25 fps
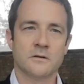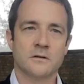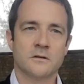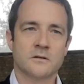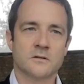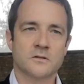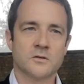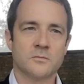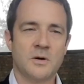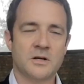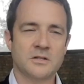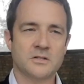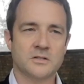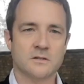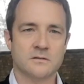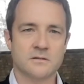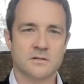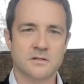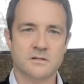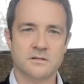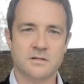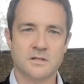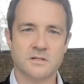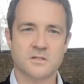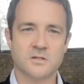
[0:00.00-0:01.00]
So
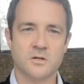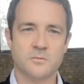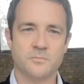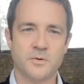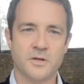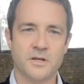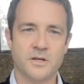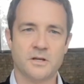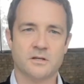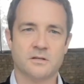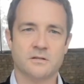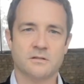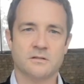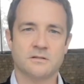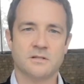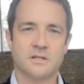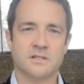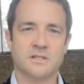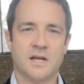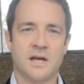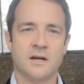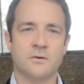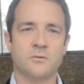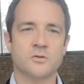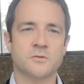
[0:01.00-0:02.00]
the topic that
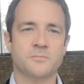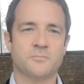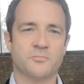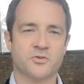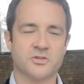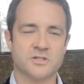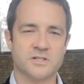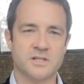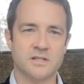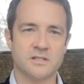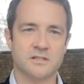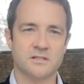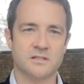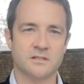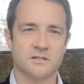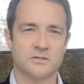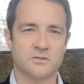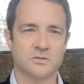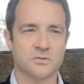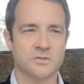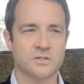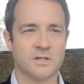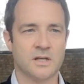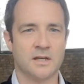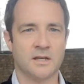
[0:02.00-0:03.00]
I was presenting
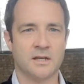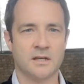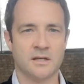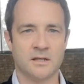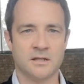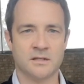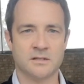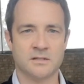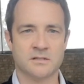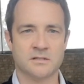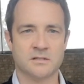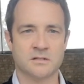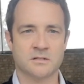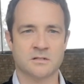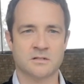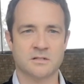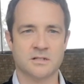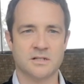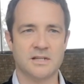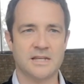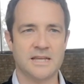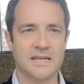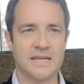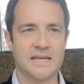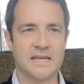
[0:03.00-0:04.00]
today is
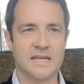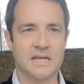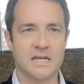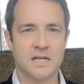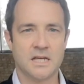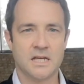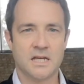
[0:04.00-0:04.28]
really